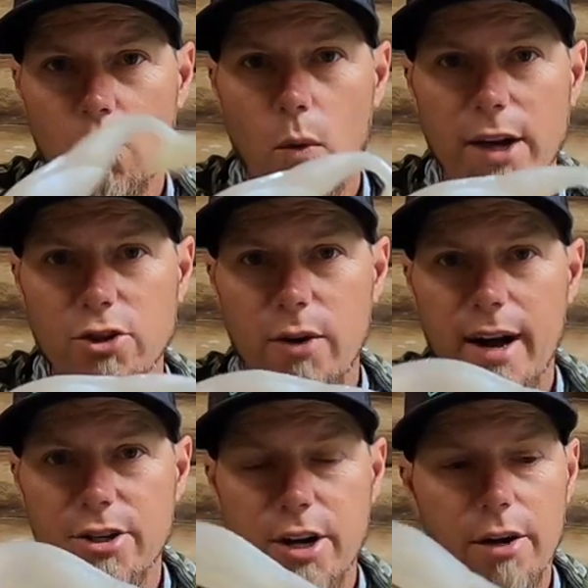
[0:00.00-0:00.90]
white
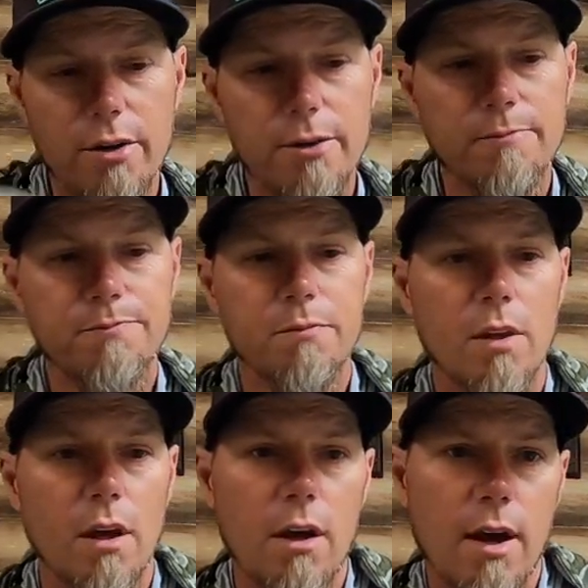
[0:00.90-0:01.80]
trash color.
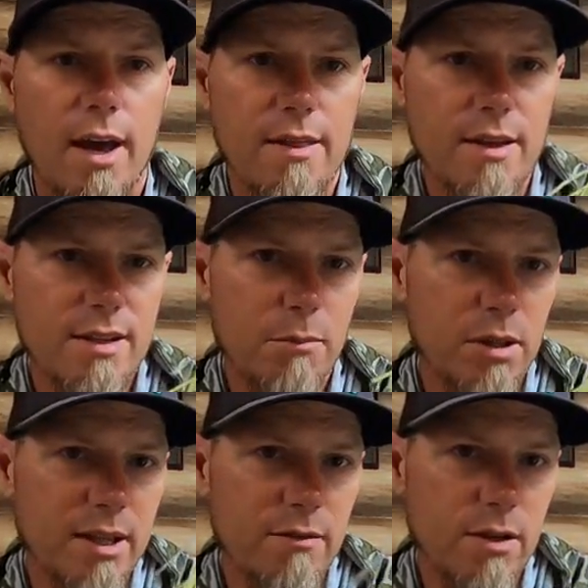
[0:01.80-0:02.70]
And this, I
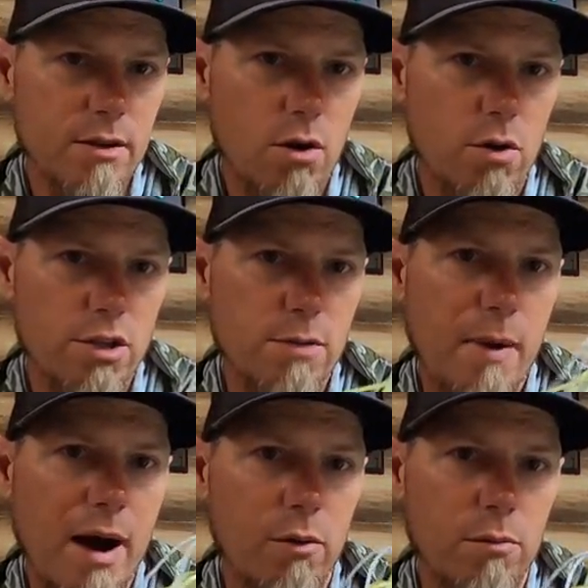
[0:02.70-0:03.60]
believe, is called Spot